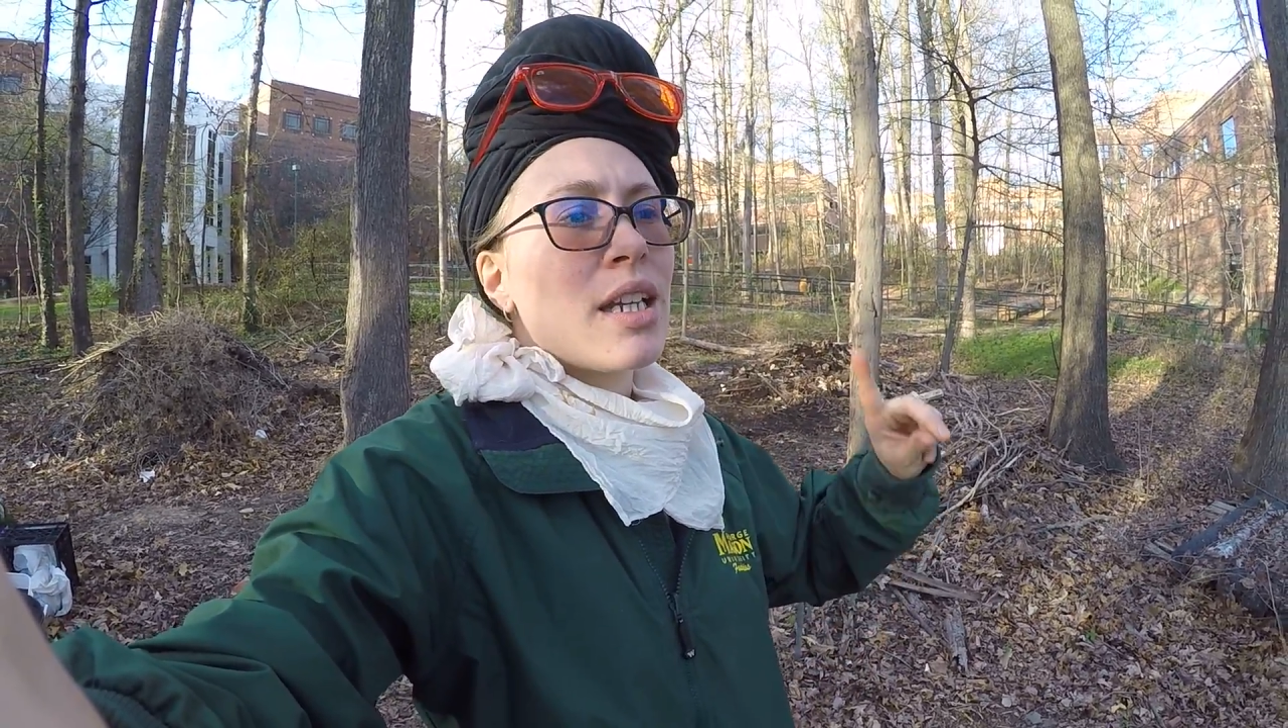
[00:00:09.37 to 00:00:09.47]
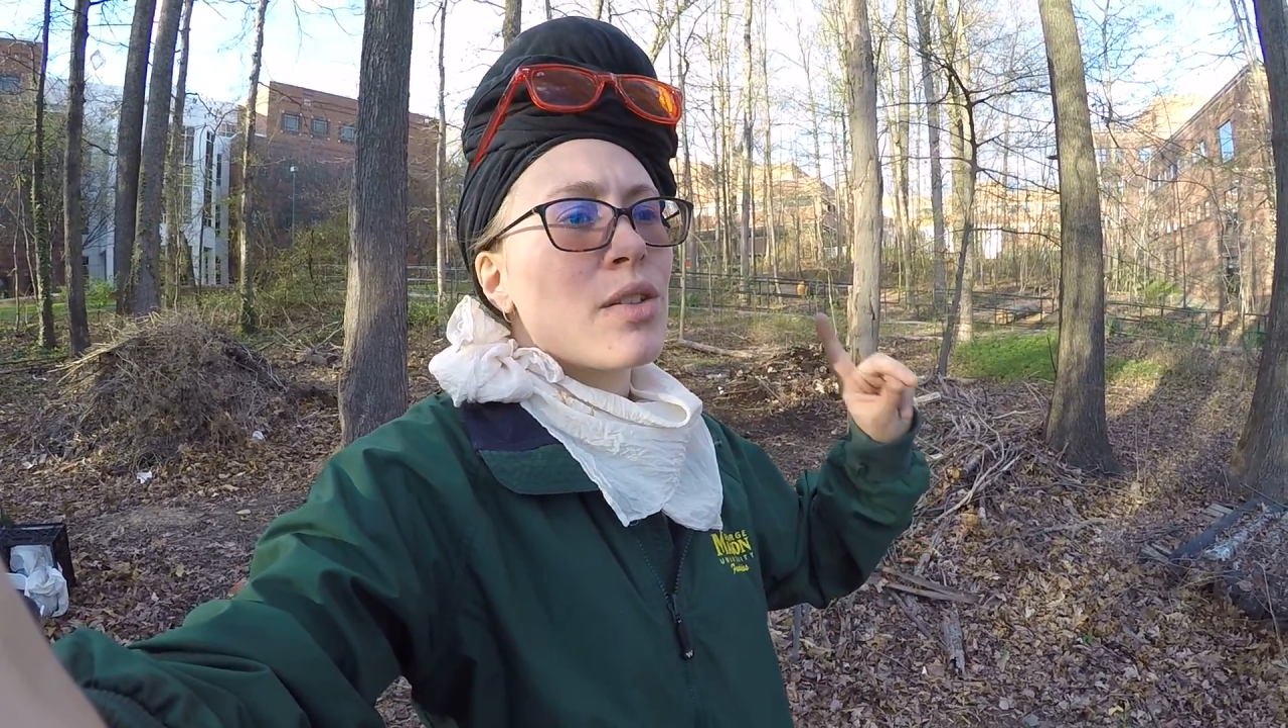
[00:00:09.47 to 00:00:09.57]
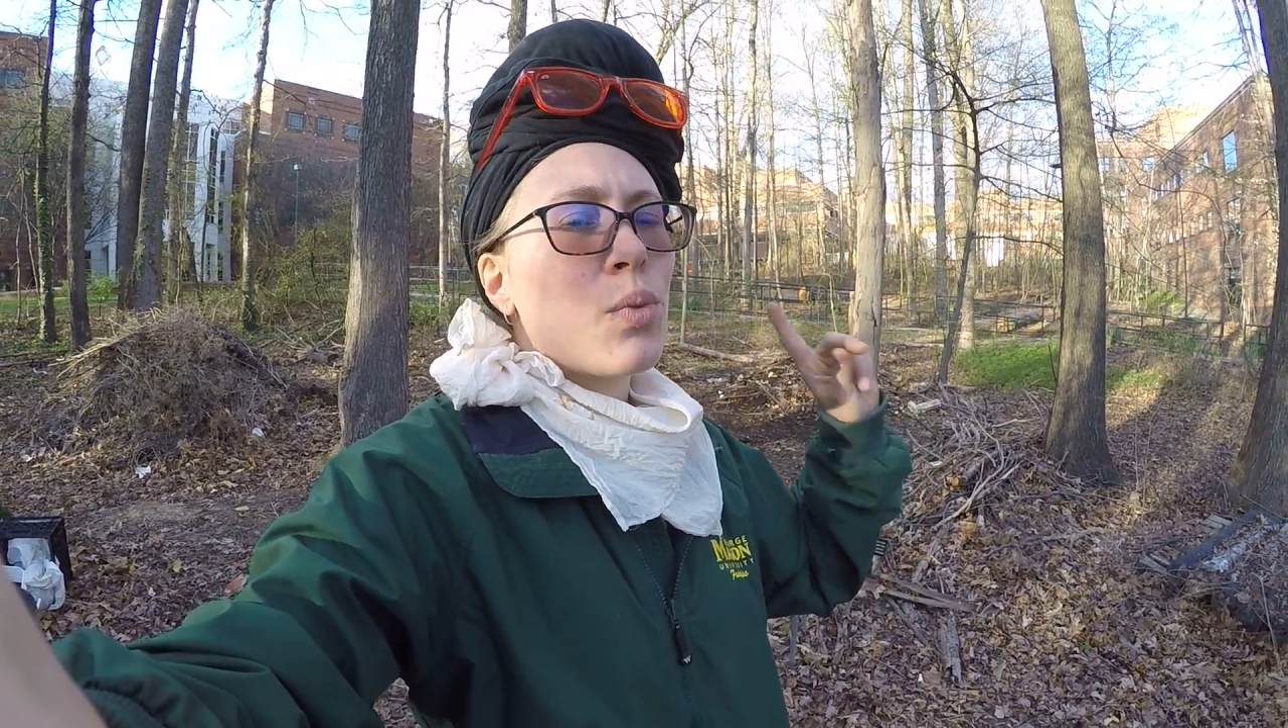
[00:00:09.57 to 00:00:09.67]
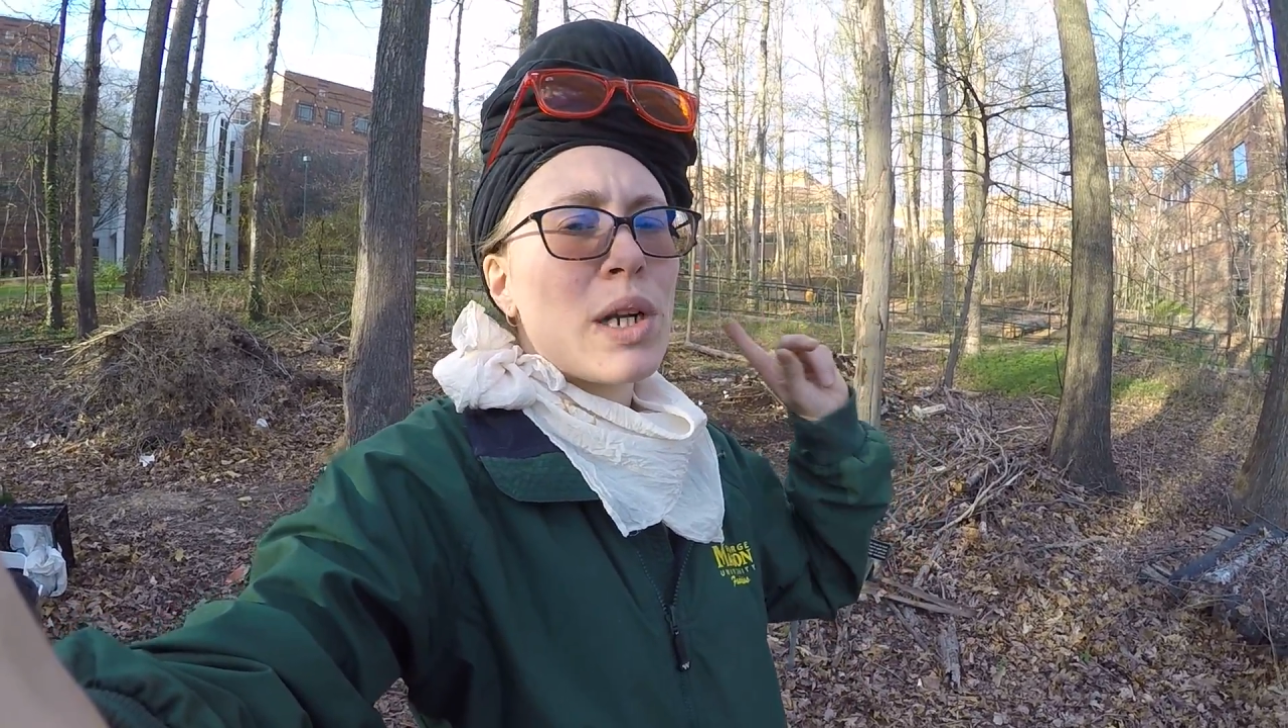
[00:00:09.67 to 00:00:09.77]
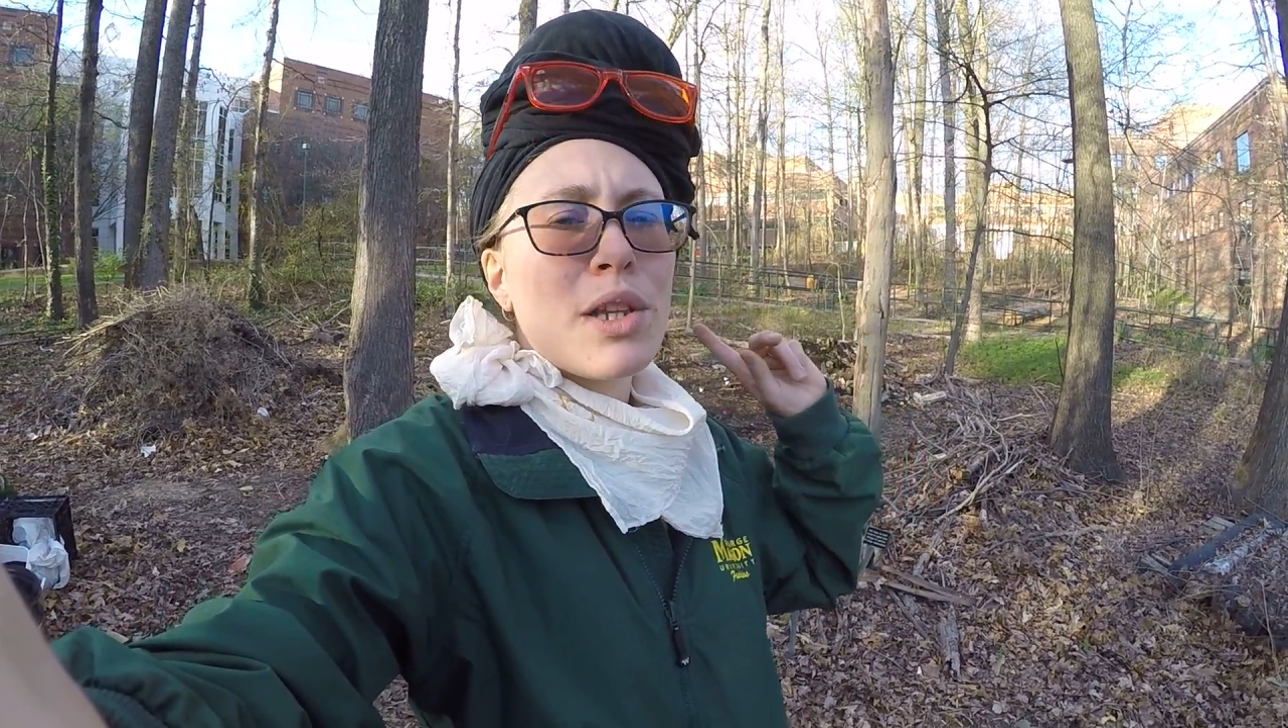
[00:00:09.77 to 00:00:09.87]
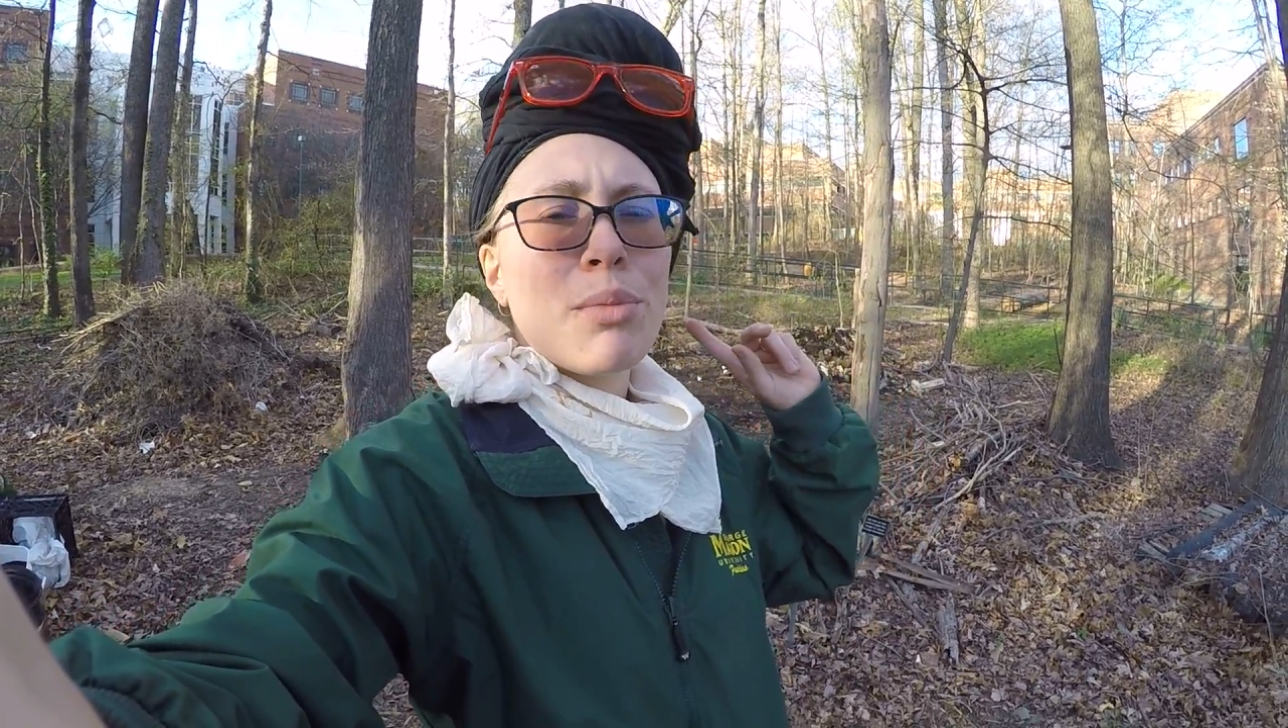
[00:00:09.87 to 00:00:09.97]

is one